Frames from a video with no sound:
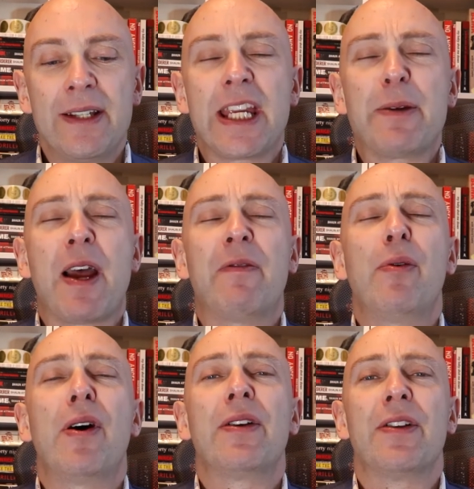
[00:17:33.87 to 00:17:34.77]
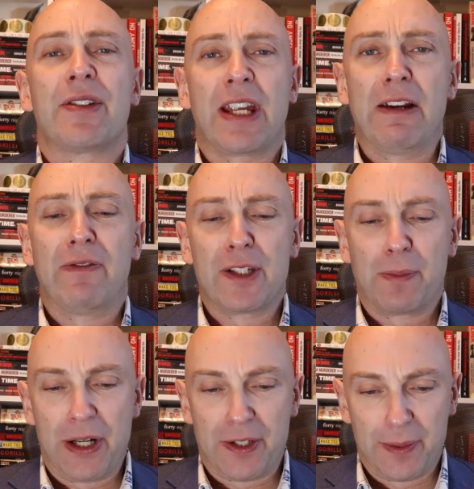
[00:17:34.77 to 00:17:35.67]
to keep everyone as safe as
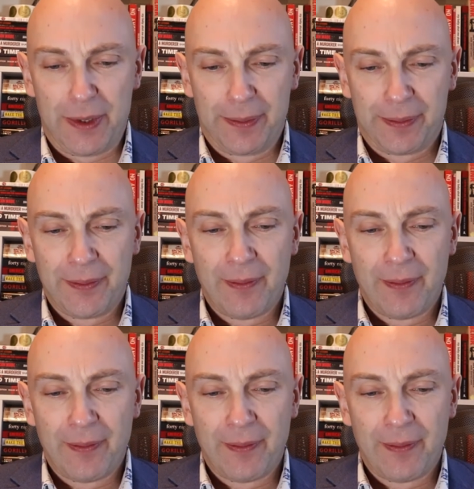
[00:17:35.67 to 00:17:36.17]
possible.